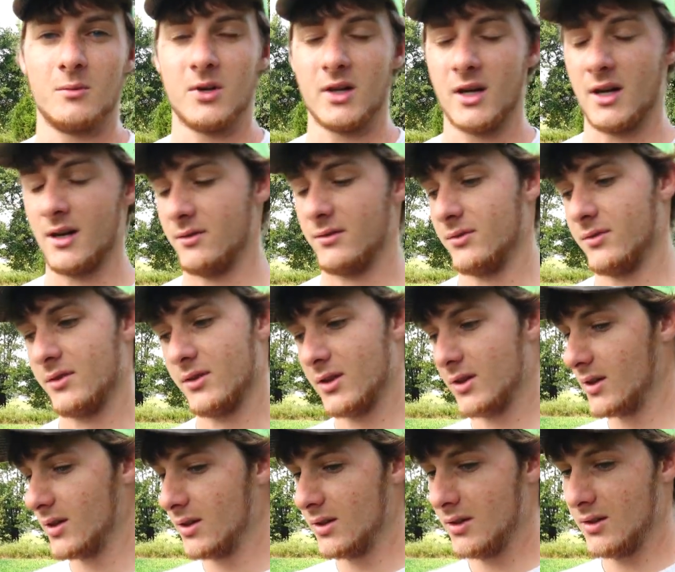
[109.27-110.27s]
We have
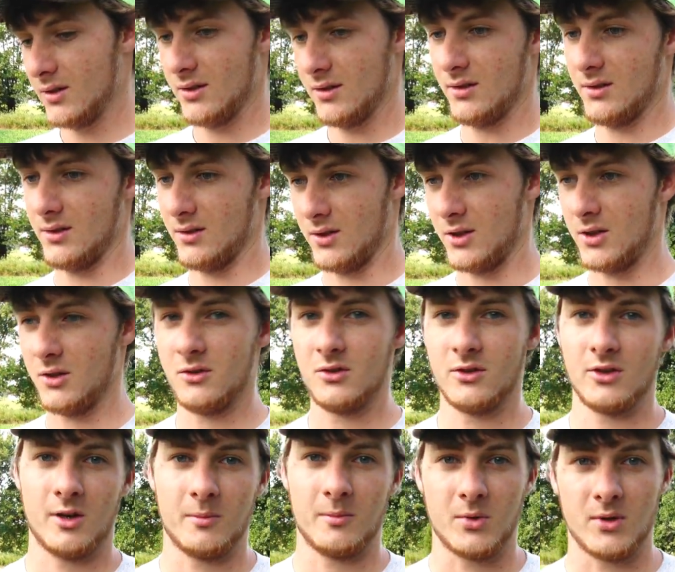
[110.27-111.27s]
a huge
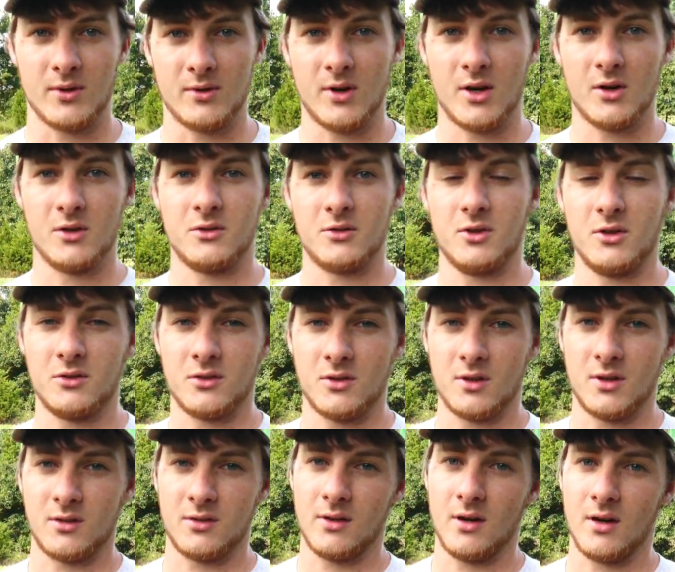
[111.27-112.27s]
number of does using
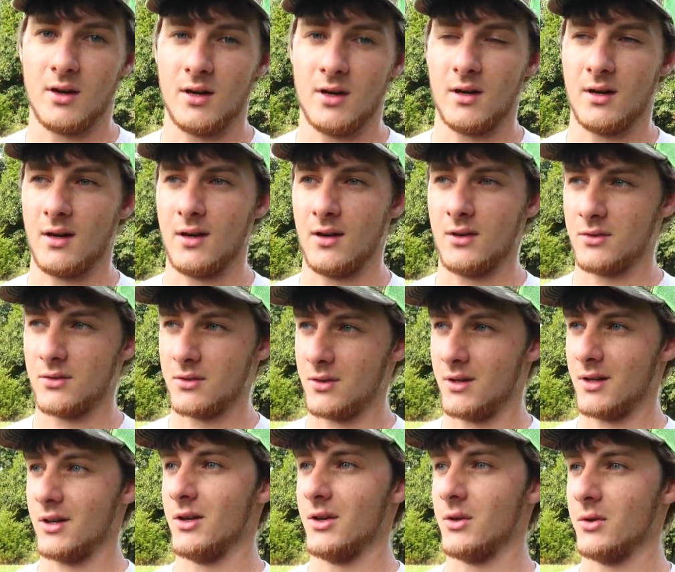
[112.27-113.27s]
this area now, so
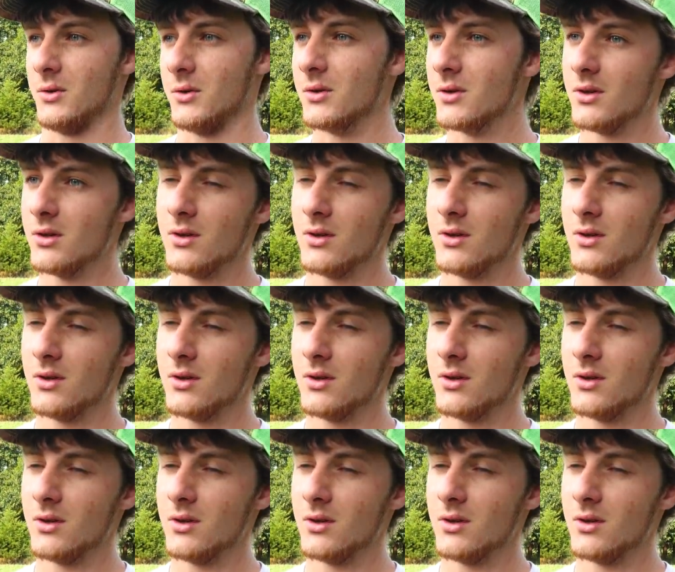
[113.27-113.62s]
I know